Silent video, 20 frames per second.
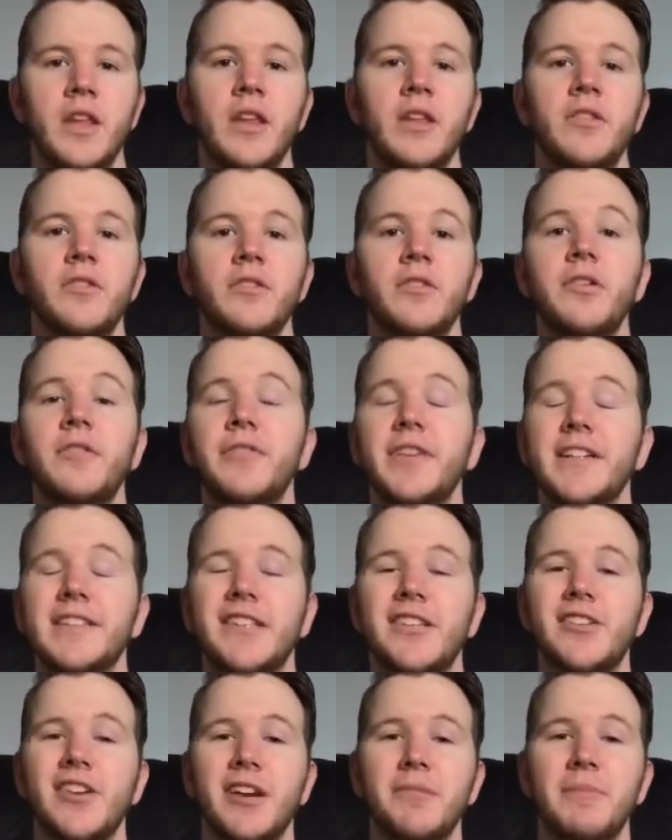So don't forget to
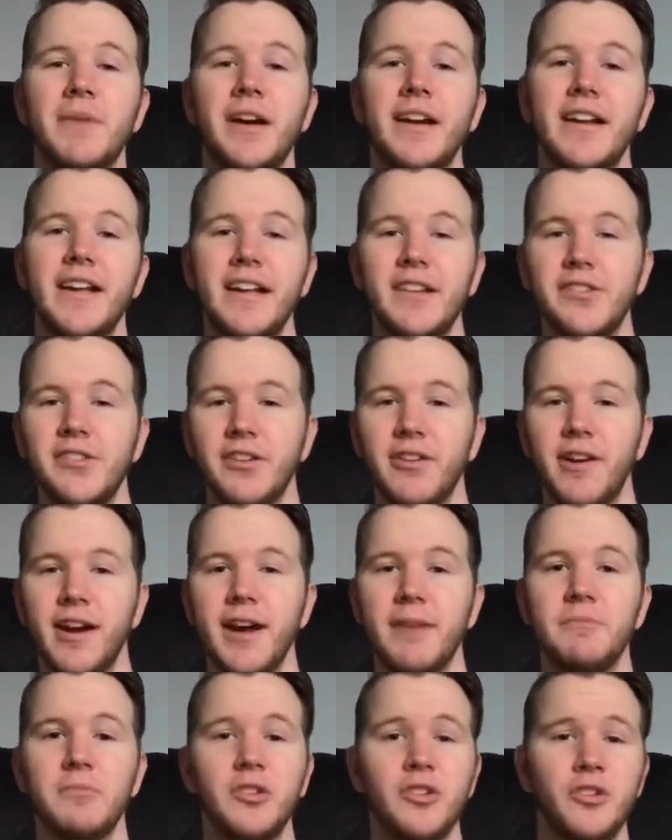check me on
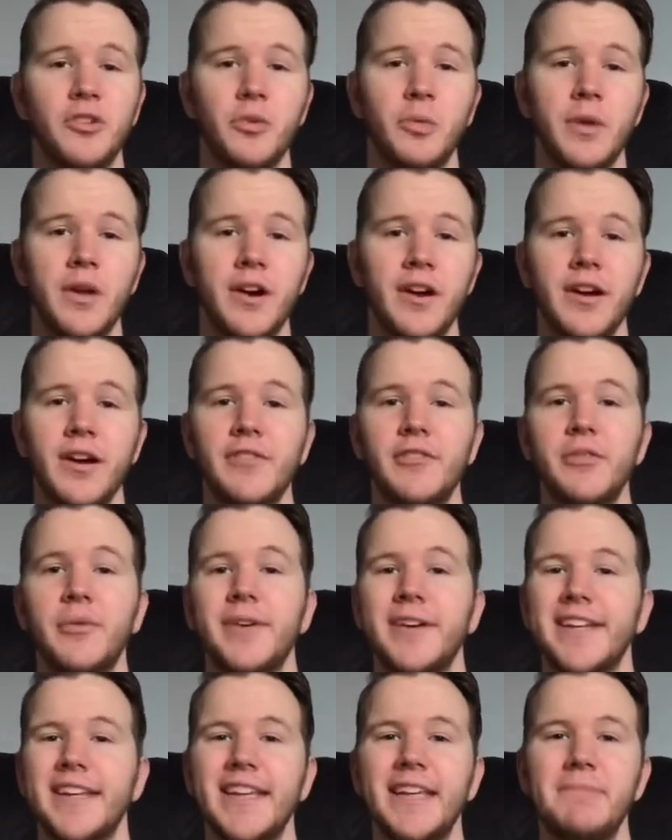Instagram, Twitter. If you
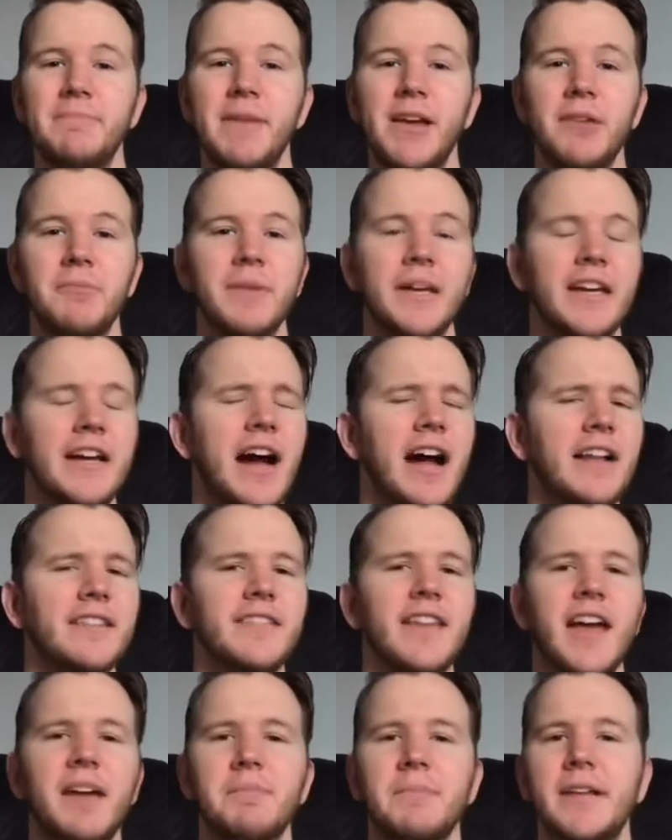want to email me,
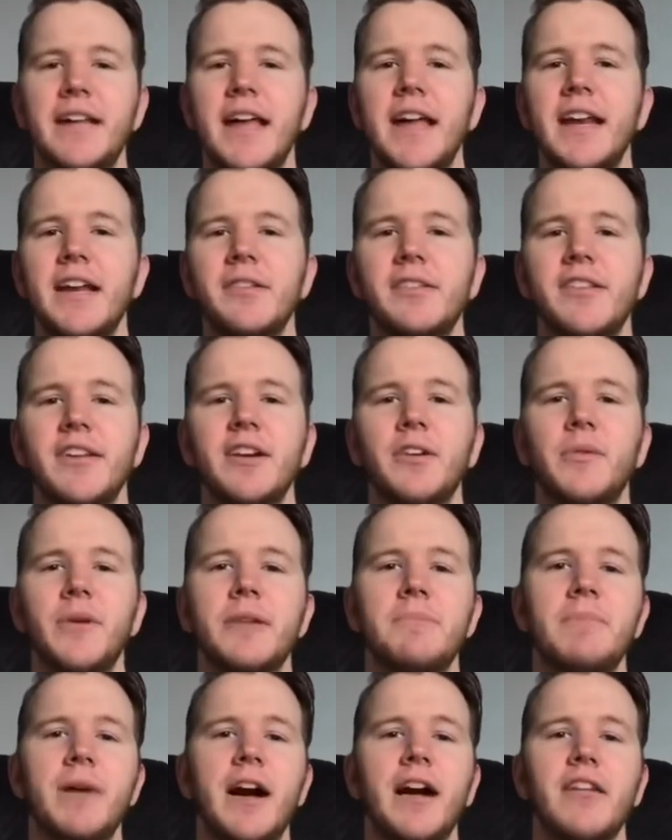contact me any single way
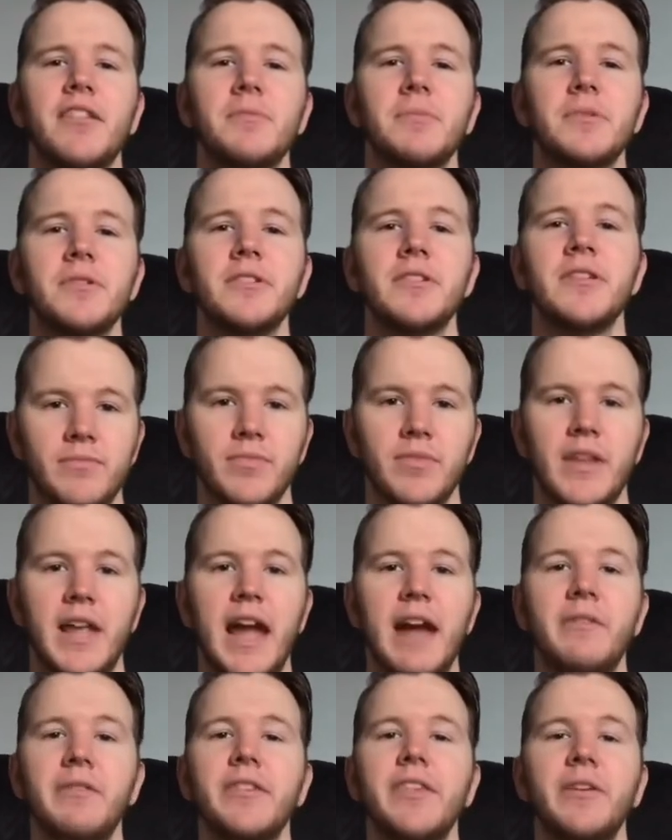possible.
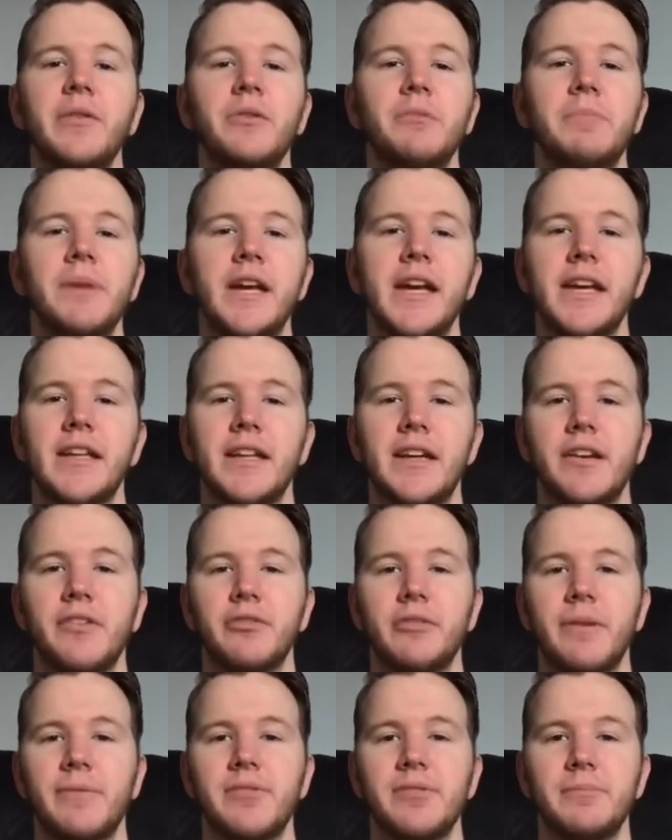Everything will be in the
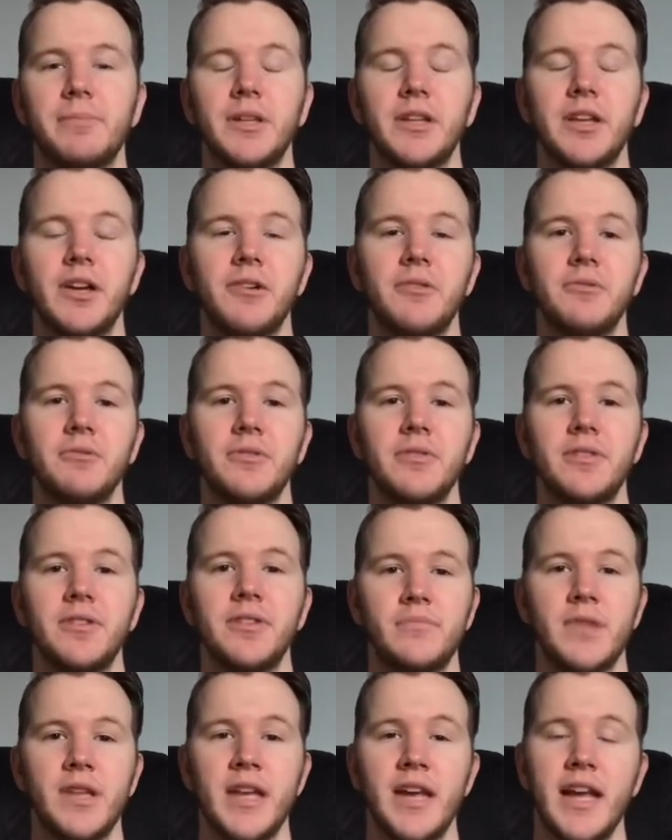description below.
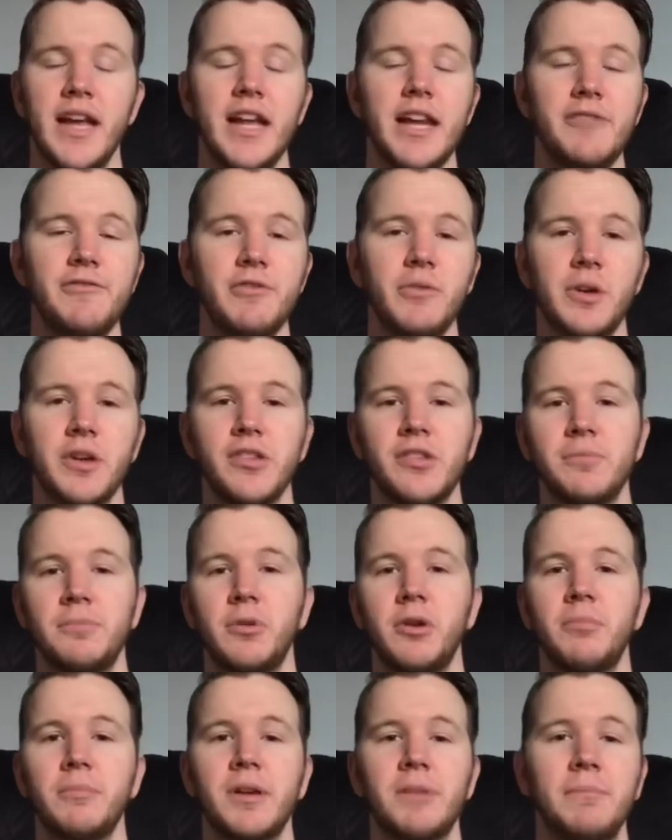And if you want to
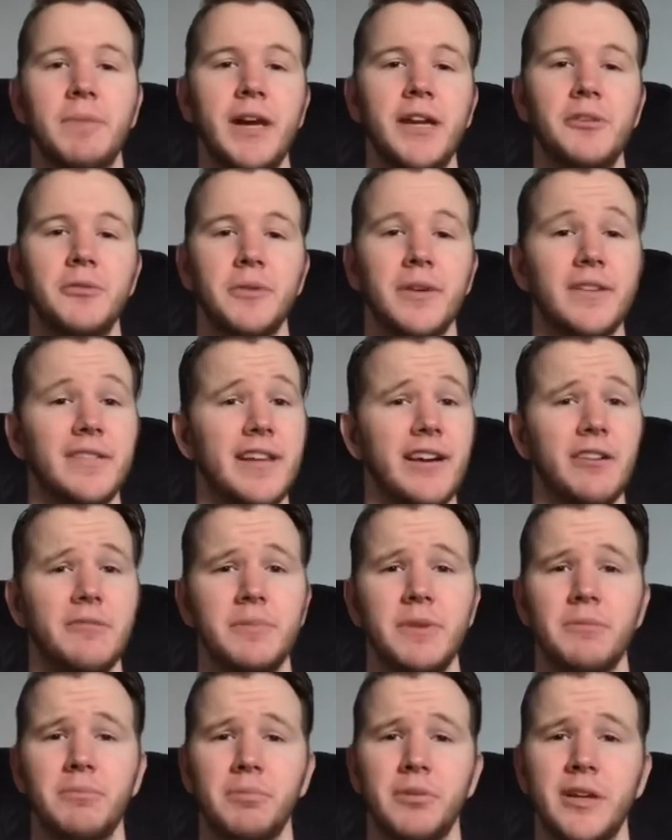support me on Patreon, that would be
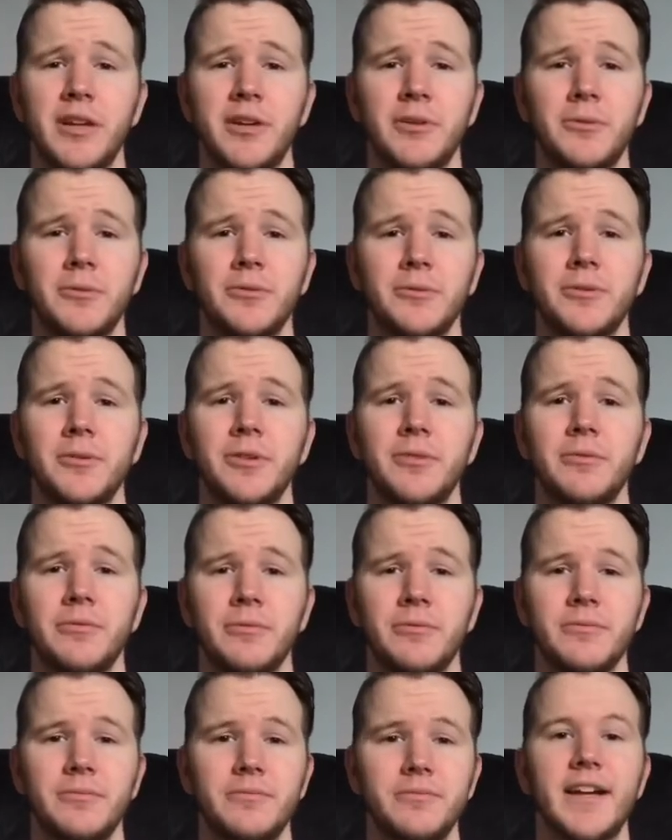pretty cool too.
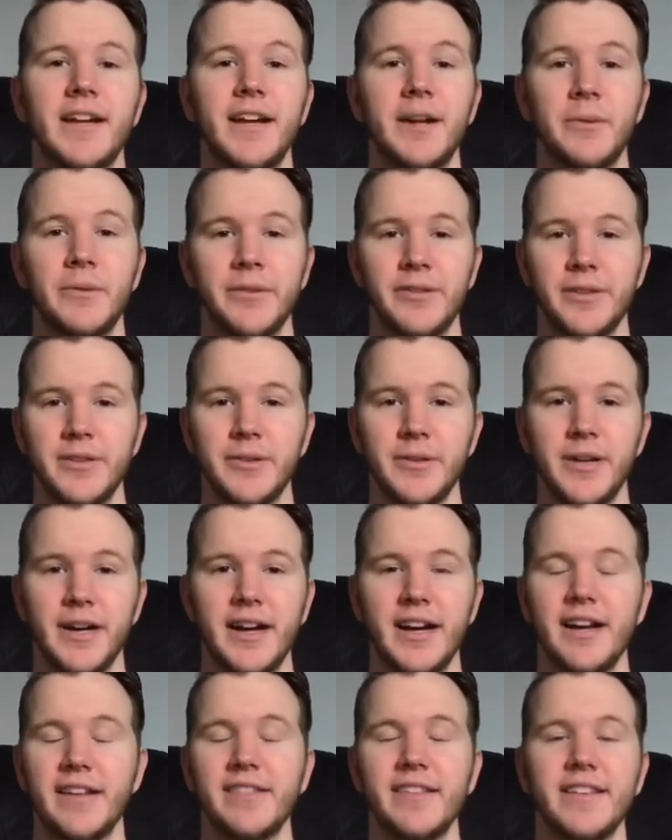And I will see you
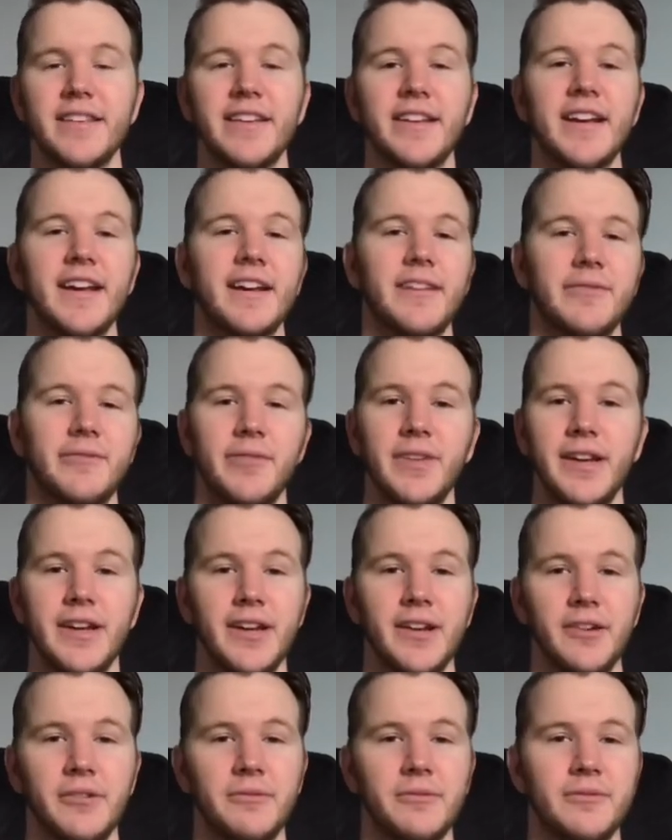guys in the next
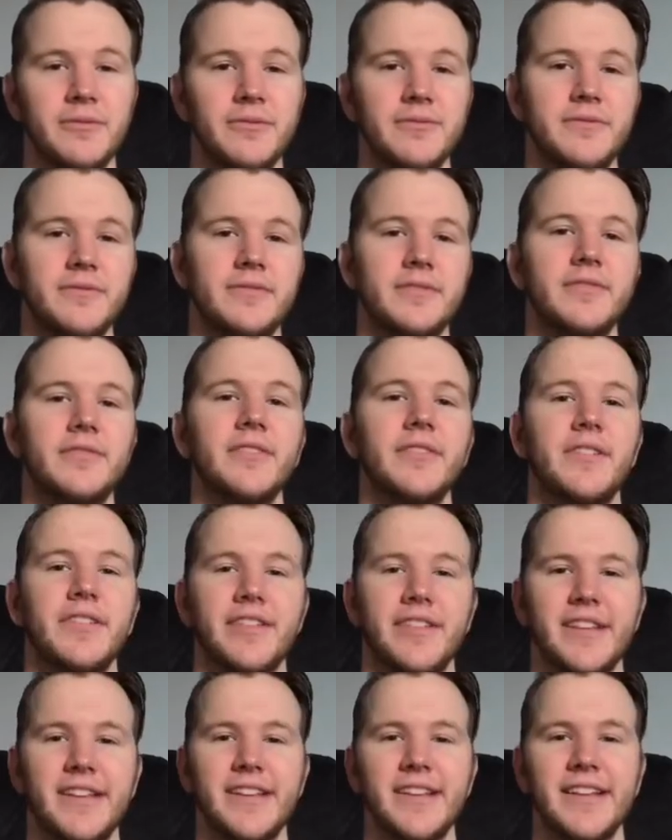video. See
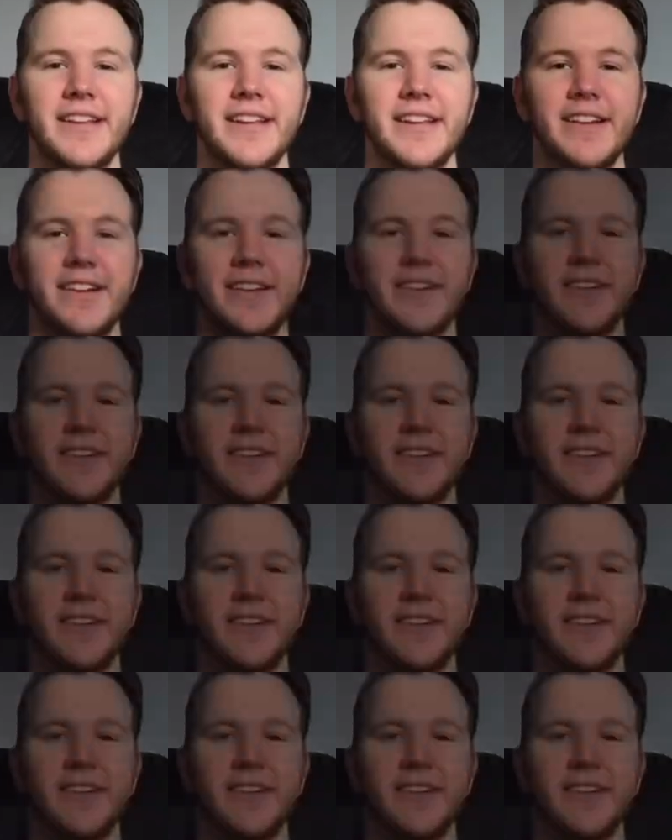you later.